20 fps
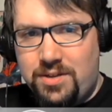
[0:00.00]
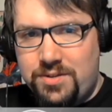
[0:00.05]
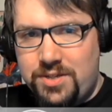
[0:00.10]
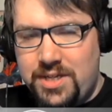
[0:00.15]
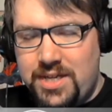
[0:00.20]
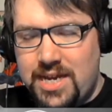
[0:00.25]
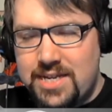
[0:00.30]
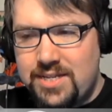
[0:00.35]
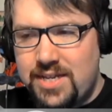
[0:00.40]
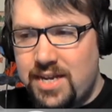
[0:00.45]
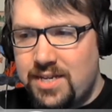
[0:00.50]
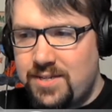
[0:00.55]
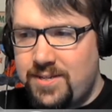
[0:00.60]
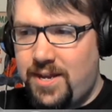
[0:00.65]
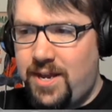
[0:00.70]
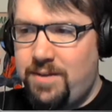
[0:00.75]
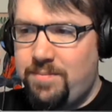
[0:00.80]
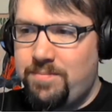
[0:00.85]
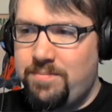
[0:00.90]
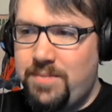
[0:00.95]
See you guys
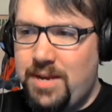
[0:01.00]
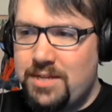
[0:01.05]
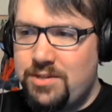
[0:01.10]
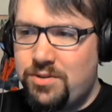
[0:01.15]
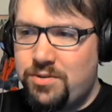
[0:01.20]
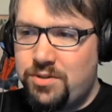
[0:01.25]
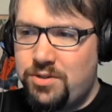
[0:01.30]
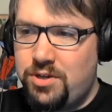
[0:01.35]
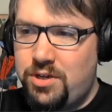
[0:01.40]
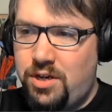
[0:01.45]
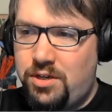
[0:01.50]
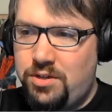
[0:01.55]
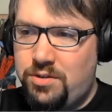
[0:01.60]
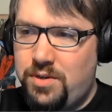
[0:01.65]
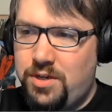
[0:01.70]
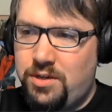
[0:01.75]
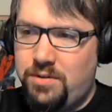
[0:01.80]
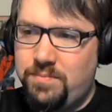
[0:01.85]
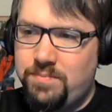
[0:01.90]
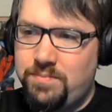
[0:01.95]
next time at Sorgatron on
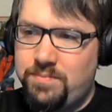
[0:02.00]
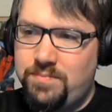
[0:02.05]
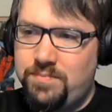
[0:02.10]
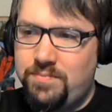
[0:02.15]
Twitter.